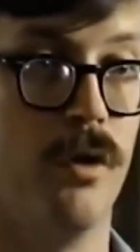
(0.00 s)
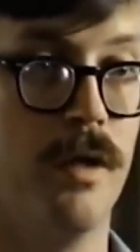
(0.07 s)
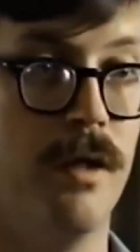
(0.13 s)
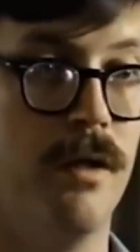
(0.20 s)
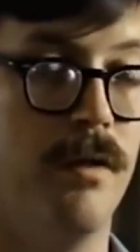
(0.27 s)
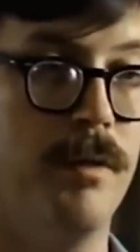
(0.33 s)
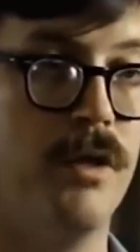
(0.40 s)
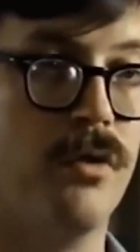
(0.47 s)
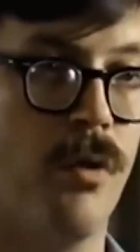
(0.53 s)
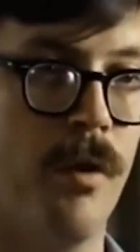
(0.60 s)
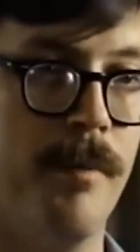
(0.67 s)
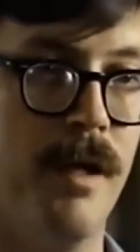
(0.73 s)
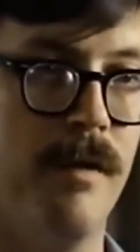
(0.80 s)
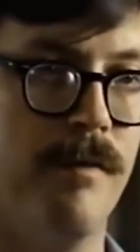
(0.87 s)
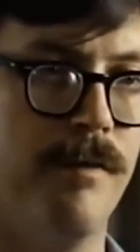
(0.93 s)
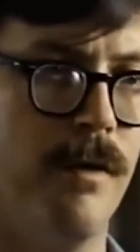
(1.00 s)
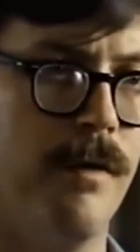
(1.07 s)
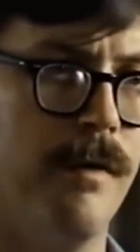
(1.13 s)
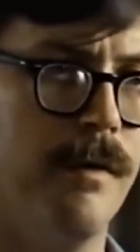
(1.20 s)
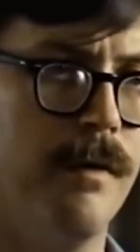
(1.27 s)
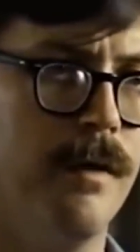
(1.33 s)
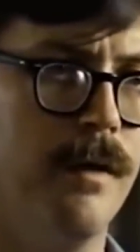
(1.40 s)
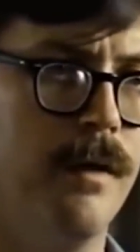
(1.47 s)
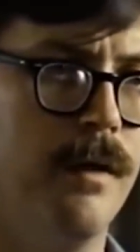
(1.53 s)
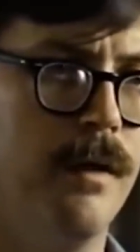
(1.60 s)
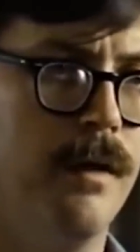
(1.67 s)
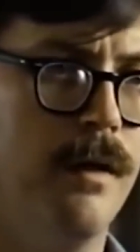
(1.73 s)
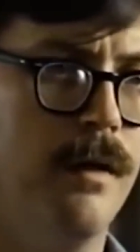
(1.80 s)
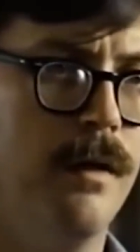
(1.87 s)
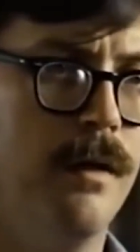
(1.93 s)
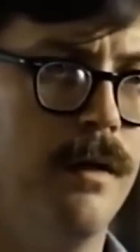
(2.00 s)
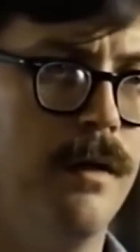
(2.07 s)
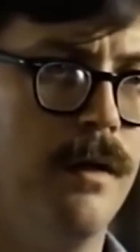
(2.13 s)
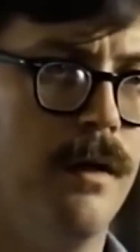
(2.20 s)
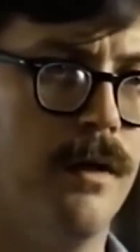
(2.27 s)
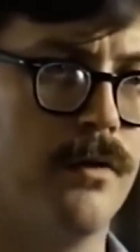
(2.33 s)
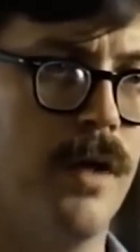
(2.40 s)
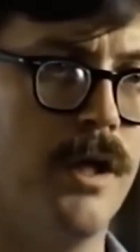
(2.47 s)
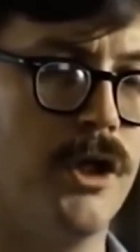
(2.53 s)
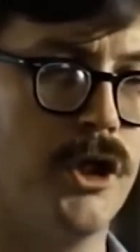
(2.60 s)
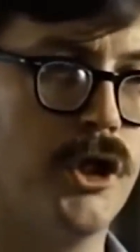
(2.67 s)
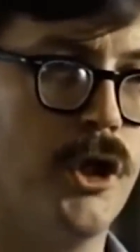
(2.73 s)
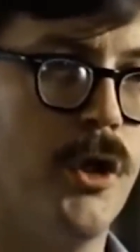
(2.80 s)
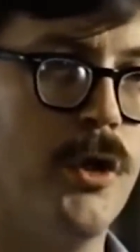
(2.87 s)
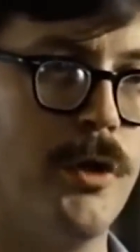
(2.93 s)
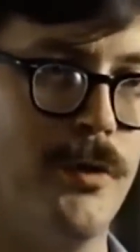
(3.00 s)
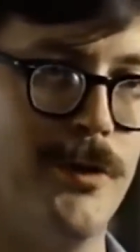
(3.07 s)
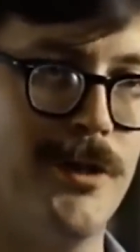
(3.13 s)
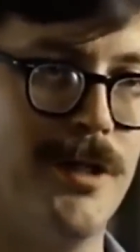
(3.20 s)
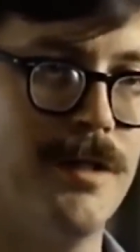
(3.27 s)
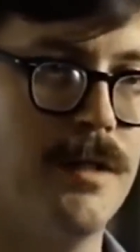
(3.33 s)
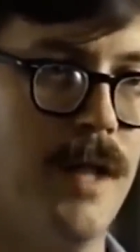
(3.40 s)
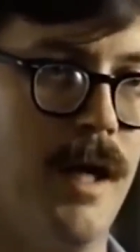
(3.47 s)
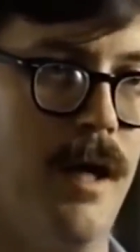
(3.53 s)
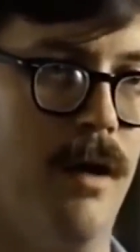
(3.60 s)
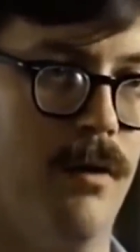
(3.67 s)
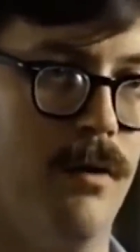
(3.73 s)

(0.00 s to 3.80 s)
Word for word: fantasies at a young age, which soon escalated to real violence.